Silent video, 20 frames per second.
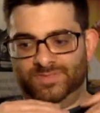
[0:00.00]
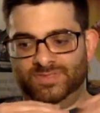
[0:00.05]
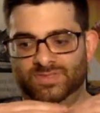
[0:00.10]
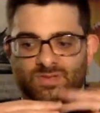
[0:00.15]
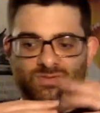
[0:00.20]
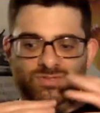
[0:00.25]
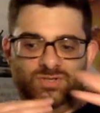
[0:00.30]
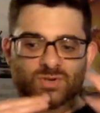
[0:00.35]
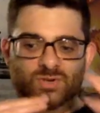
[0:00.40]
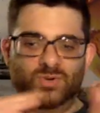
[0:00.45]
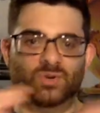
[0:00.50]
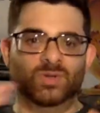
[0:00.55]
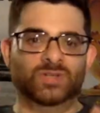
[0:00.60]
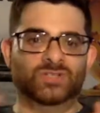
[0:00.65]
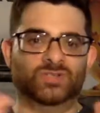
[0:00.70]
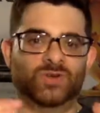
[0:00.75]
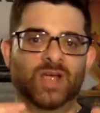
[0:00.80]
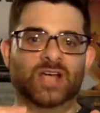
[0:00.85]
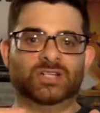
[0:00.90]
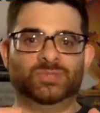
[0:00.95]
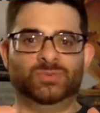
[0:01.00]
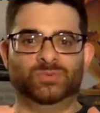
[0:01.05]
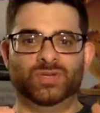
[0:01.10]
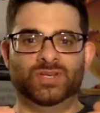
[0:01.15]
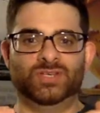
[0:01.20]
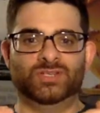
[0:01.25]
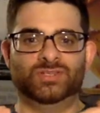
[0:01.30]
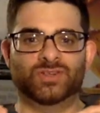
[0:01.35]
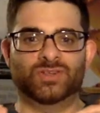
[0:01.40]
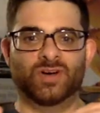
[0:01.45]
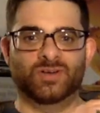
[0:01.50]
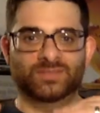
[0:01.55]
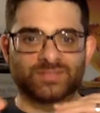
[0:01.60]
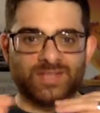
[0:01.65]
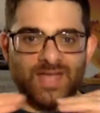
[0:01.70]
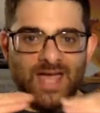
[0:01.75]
There's a cool interaction between Dalton